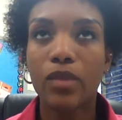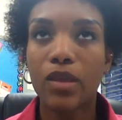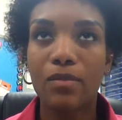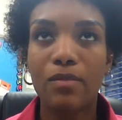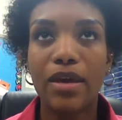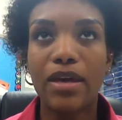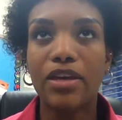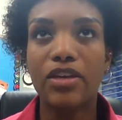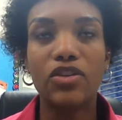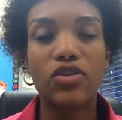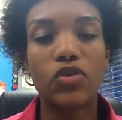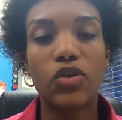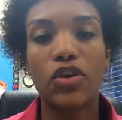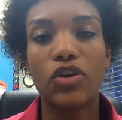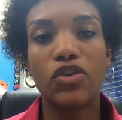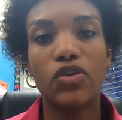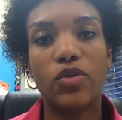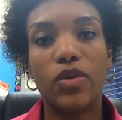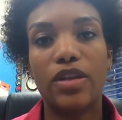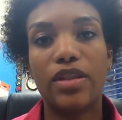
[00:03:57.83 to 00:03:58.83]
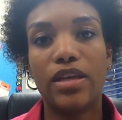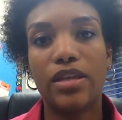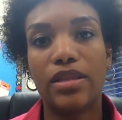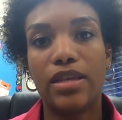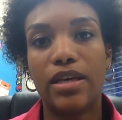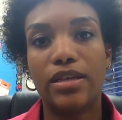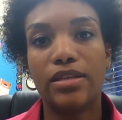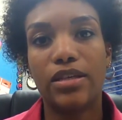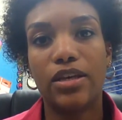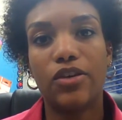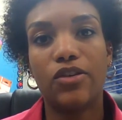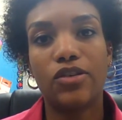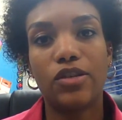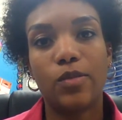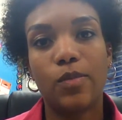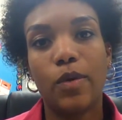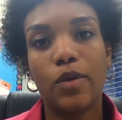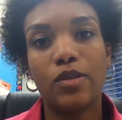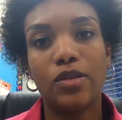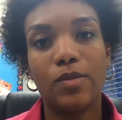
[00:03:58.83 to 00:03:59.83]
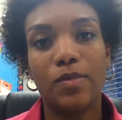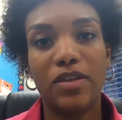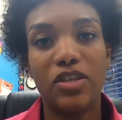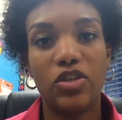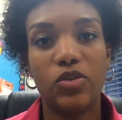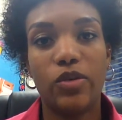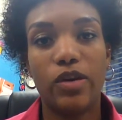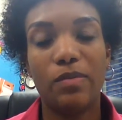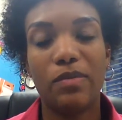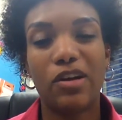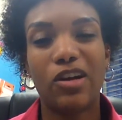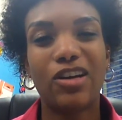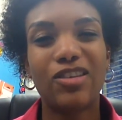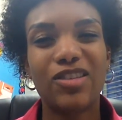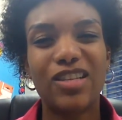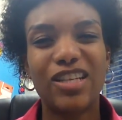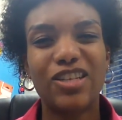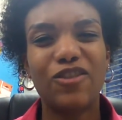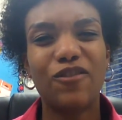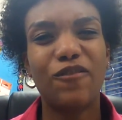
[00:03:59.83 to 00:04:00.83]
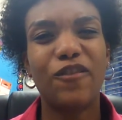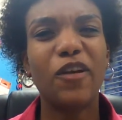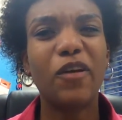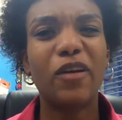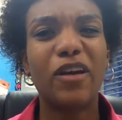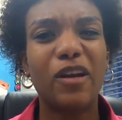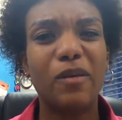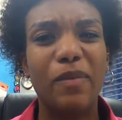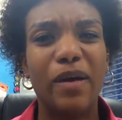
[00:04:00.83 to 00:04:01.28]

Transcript: making sure you're doing the things that you're supposed to be doing, but also that you feel good